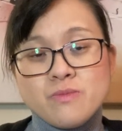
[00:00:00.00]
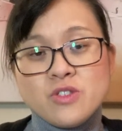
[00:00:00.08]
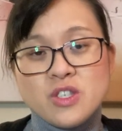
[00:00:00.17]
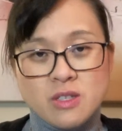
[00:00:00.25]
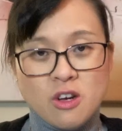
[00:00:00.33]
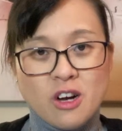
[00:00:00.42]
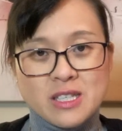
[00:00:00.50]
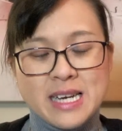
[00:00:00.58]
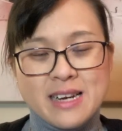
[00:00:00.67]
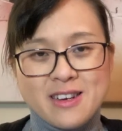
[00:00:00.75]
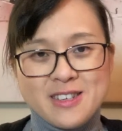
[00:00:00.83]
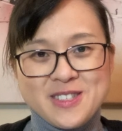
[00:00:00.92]
just
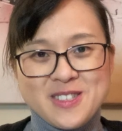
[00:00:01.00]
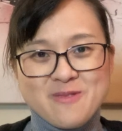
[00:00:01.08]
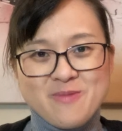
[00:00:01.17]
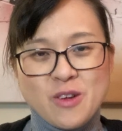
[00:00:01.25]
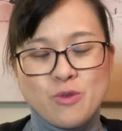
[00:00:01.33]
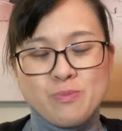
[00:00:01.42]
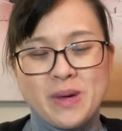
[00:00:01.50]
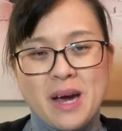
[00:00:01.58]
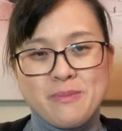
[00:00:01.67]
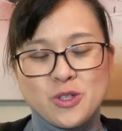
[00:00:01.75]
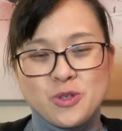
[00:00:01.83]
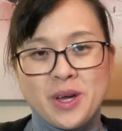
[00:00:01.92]
contact us and we'll be
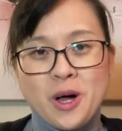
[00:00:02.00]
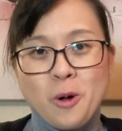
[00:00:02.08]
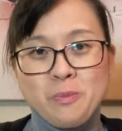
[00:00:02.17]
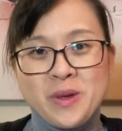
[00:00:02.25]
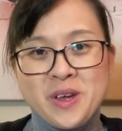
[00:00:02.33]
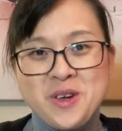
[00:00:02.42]
happy to help.